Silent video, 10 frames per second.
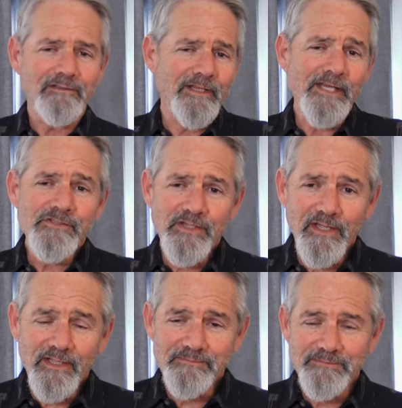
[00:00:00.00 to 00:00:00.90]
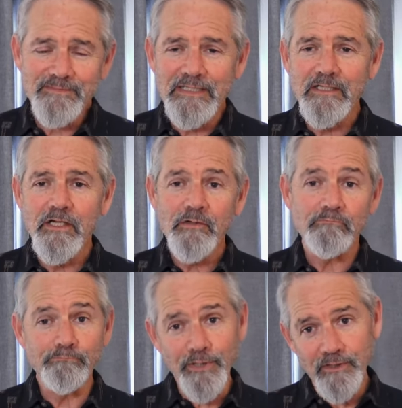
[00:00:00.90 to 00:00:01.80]
landscape,
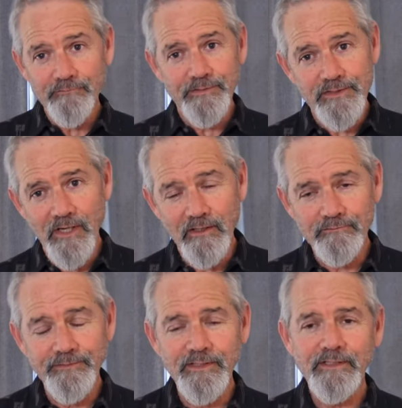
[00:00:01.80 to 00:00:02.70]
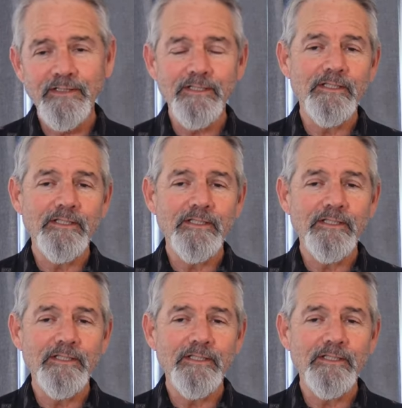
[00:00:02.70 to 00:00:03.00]
bird photography,